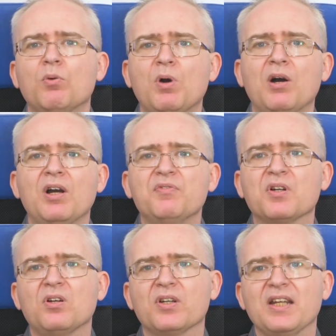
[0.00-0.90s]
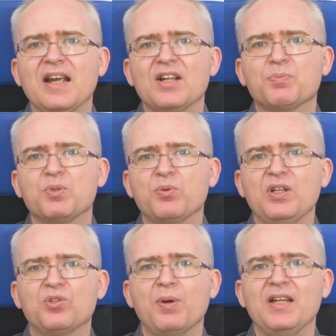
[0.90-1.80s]
while overclocking adds
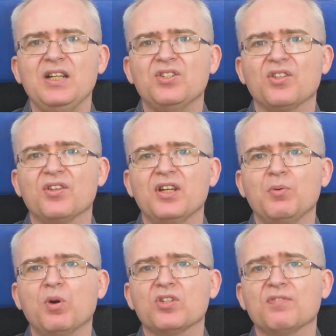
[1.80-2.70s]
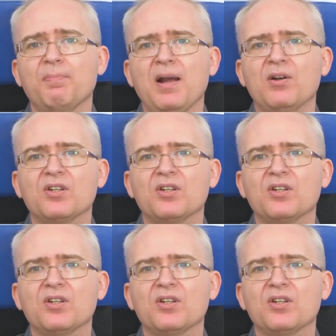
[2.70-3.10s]
between 20 to 30 watts of power